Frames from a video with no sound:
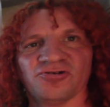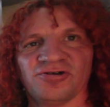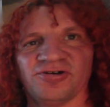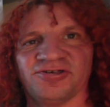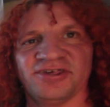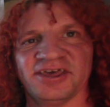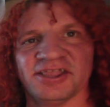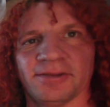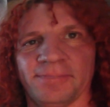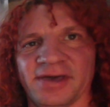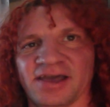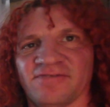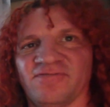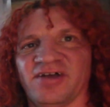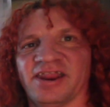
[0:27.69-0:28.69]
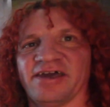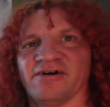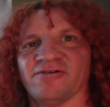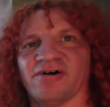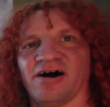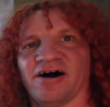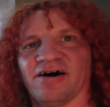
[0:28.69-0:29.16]
you've seen the big
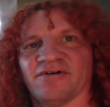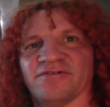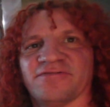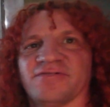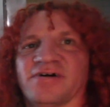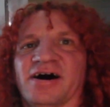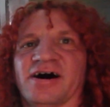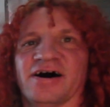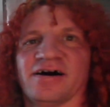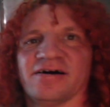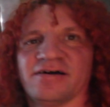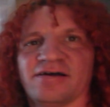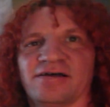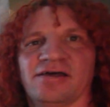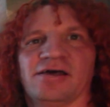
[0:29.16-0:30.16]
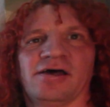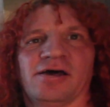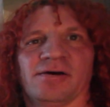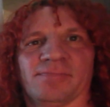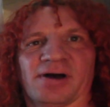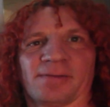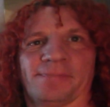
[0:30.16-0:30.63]
video of uh,
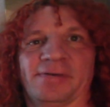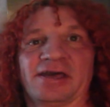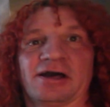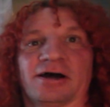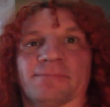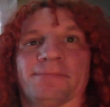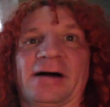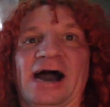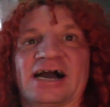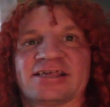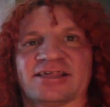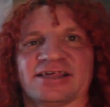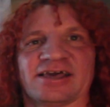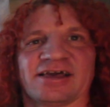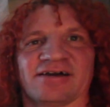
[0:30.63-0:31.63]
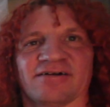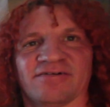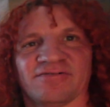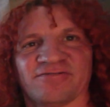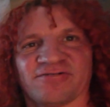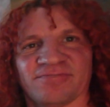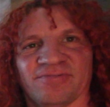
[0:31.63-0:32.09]
my big unboxing
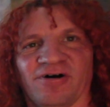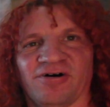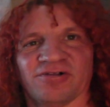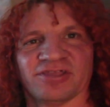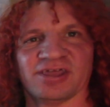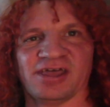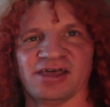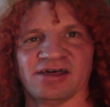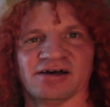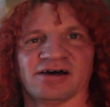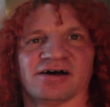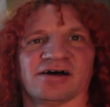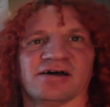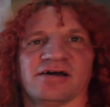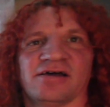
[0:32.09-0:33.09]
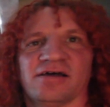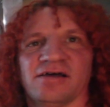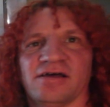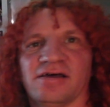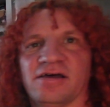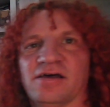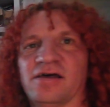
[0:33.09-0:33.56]
from all the uh,
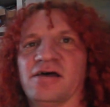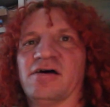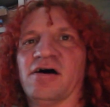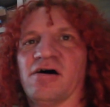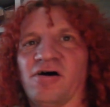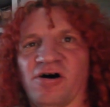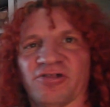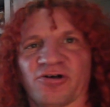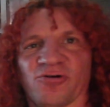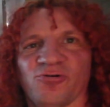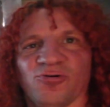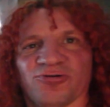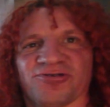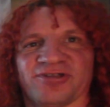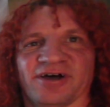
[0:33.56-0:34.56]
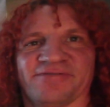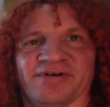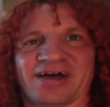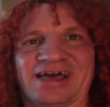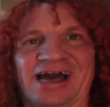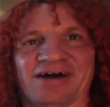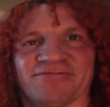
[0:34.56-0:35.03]
all the cool stuff
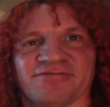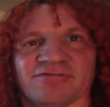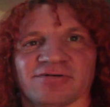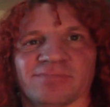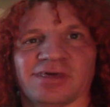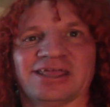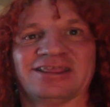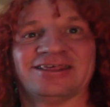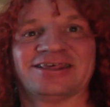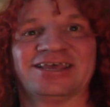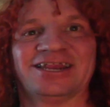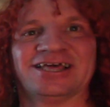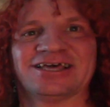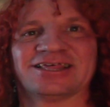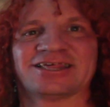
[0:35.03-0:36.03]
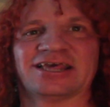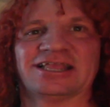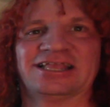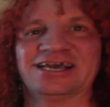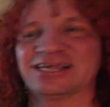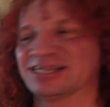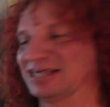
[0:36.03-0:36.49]
I got from Insidious
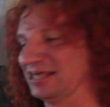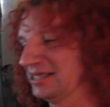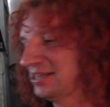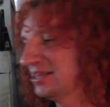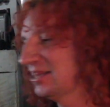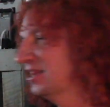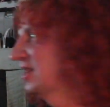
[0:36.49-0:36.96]
Nixies.